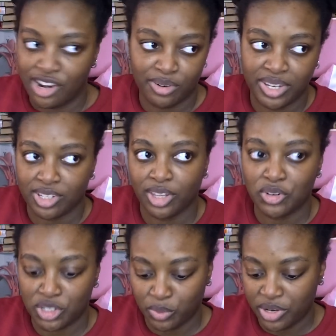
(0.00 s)
don't need to
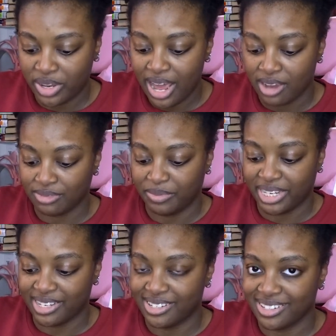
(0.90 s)
lotion when you get out
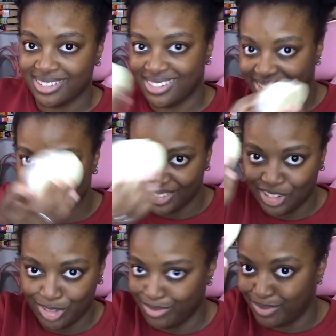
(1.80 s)
because
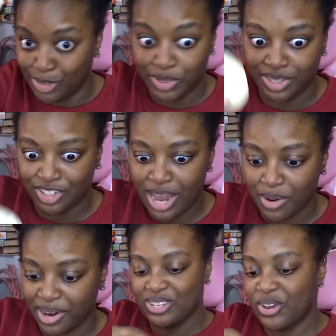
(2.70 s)
you do it in the shower.
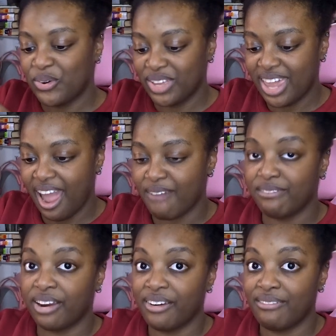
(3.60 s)
So yeah,
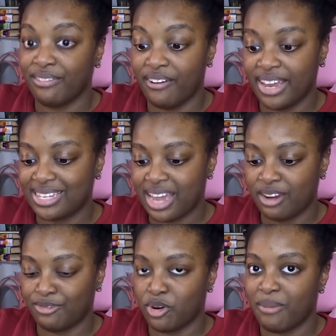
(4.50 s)
very, very excited
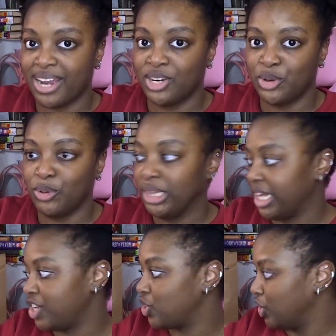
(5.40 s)
for my new Lush